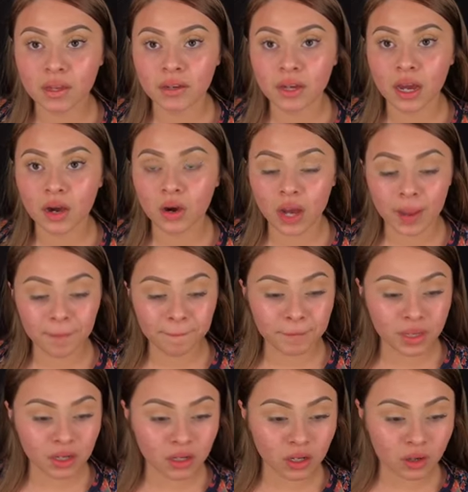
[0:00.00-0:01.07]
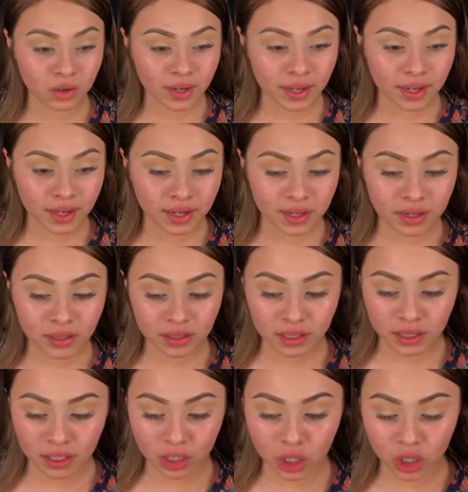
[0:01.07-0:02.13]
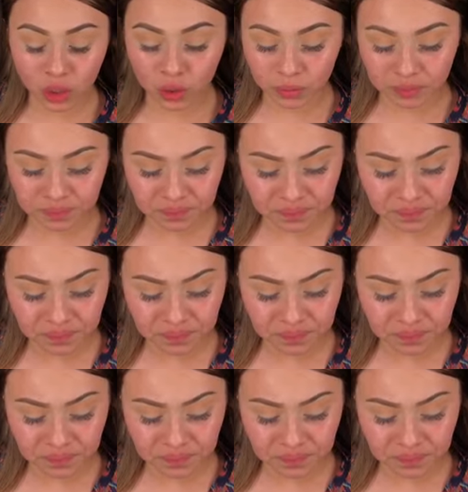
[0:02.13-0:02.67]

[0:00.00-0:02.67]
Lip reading: Now I'm gonna go ahead and go